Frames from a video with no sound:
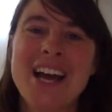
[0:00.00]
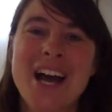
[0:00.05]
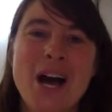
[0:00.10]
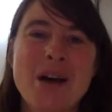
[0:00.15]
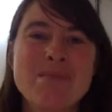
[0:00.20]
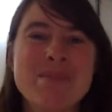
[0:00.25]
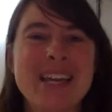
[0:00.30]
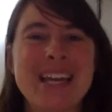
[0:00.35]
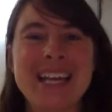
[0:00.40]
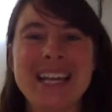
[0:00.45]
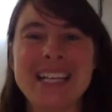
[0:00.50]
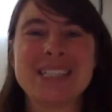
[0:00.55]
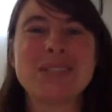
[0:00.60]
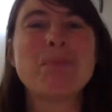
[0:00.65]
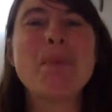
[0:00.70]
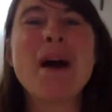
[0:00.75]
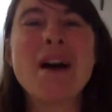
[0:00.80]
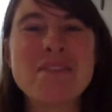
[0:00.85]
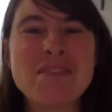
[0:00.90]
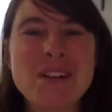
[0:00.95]
It is
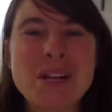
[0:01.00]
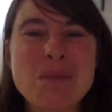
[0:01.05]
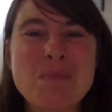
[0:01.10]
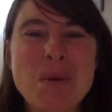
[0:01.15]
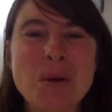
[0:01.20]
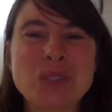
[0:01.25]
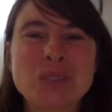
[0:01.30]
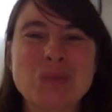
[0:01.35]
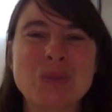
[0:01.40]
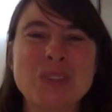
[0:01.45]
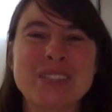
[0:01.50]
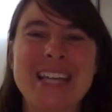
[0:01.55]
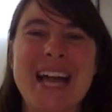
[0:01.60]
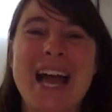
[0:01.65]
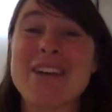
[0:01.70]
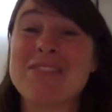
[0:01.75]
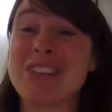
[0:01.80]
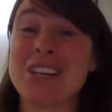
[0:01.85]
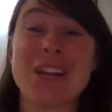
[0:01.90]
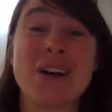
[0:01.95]
perfectly possible to
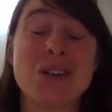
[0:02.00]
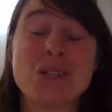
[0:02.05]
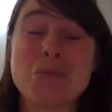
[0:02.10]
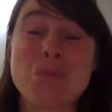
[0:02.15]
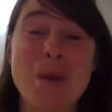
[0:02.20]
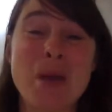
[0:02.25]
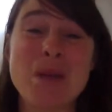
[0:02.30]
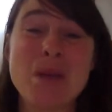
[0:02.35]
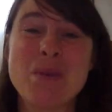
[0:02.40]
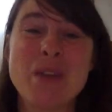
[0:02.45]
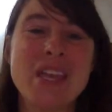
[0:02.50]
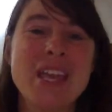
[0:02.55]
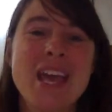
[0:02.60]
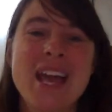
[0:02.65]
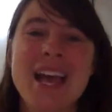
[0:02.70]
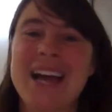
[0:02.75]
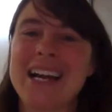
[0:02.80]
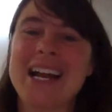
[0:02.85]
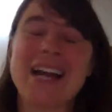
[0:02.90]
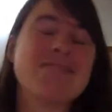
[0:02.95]
have a large baby
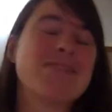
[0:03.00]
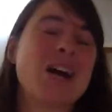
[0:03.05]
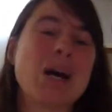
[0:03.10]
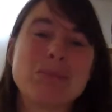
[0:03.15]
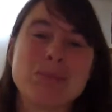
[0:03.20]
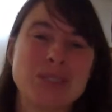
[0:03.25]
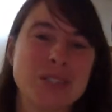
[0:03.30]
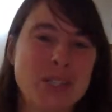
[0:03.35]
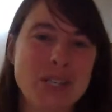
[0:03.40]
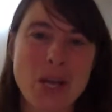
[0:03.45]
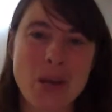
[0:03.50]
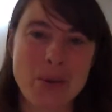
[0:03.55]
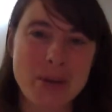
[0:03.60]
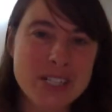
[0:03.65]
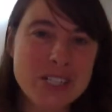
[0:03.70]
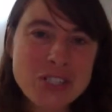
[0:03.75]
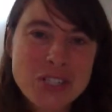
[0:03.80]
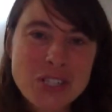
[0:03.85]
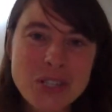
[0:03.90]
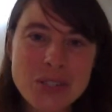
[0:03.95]
and have absolutely no
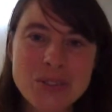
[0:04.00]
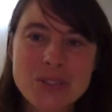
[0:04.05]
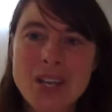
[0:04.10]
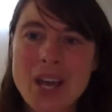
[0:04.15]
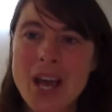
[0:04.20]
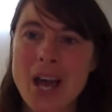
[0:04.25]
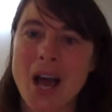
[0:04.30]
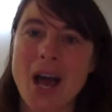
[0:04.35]
issues.